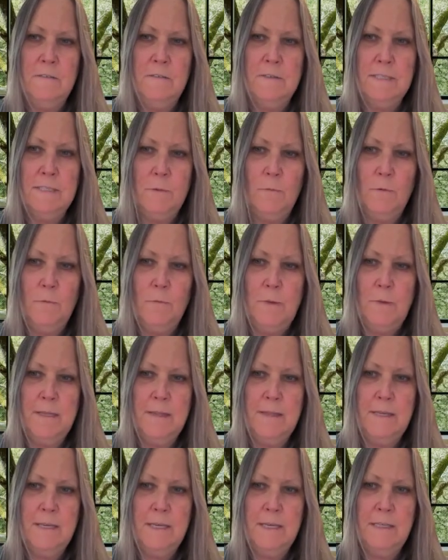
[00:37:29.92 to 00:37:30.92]
someone
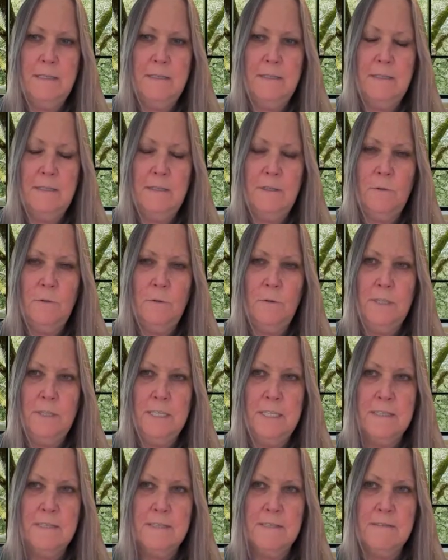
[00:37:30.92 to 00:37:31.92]
might think, oh, well,
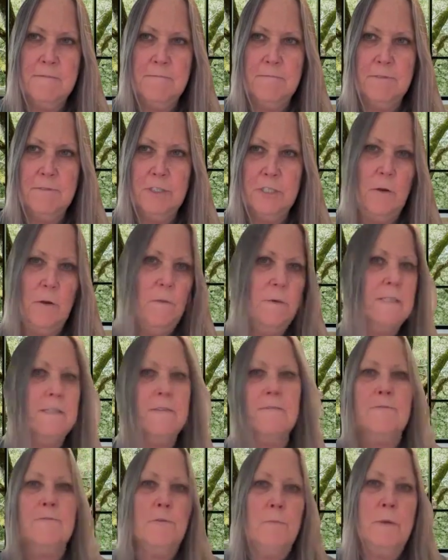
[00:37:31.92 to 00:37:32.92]
this show
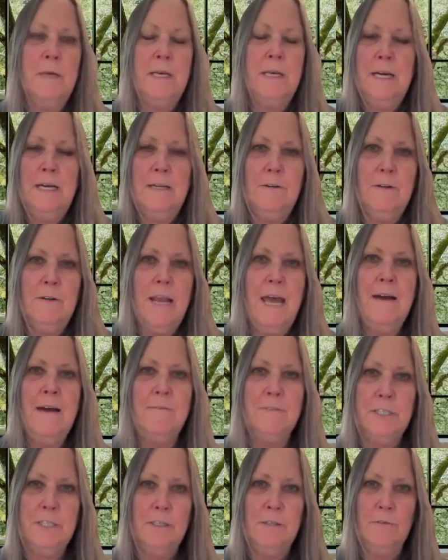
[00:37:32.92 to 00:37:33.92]
isn't for me. I don't
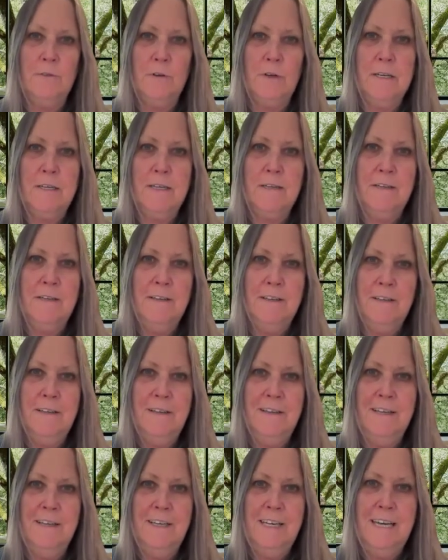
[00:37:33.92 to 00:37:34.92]
have children.
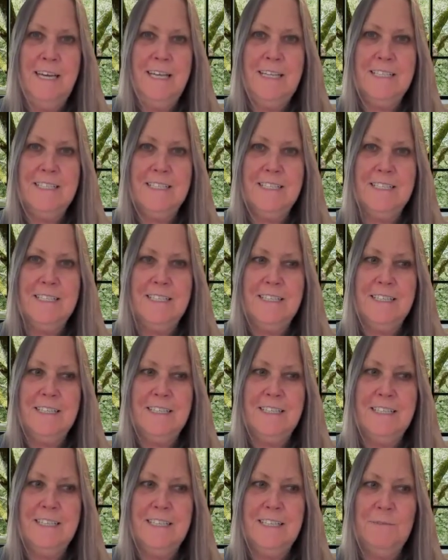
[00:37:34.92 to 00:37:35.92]
And it's
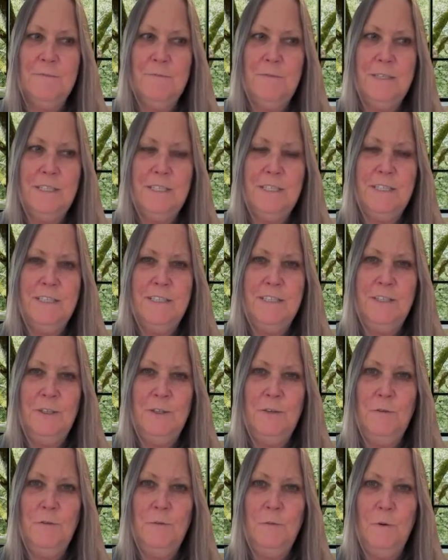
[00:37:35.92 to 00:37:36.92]
like, yes, but
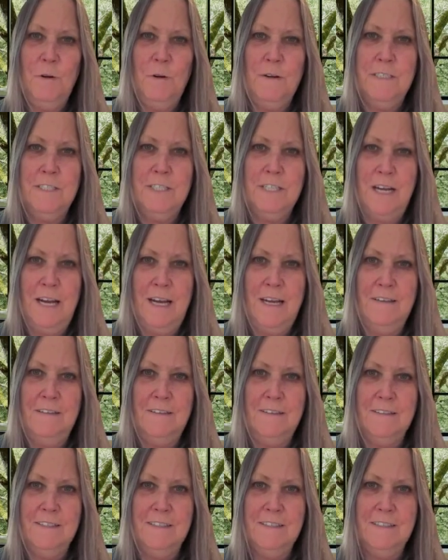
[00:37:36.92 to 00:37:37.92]
you were a
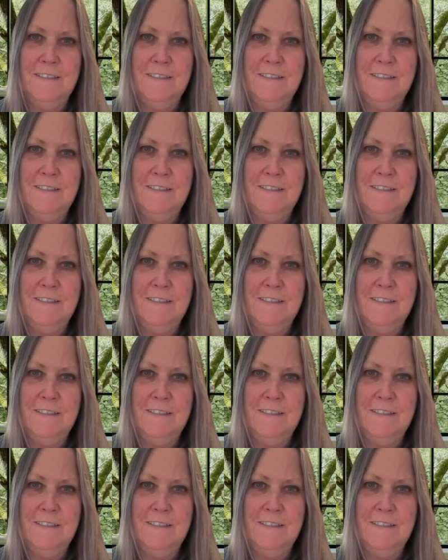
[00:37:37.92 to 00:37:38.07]
child.